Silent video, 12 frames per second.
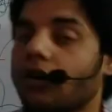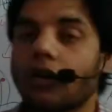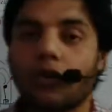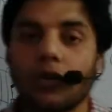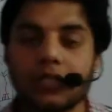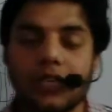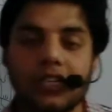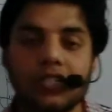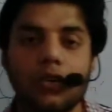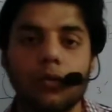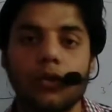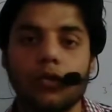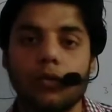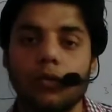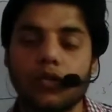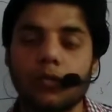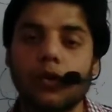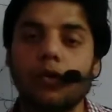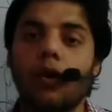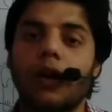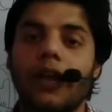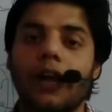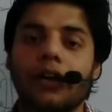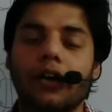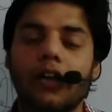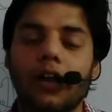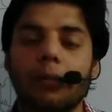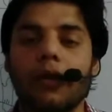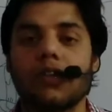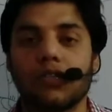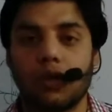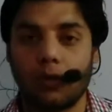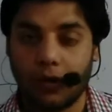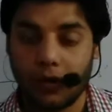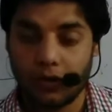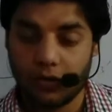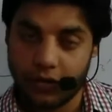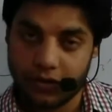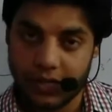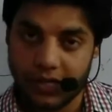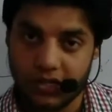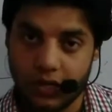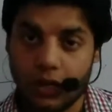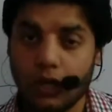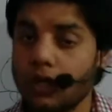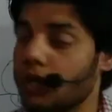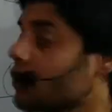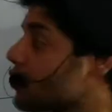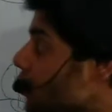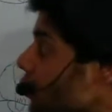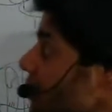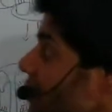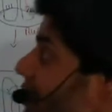translation, which we call data termination of the translation. So this is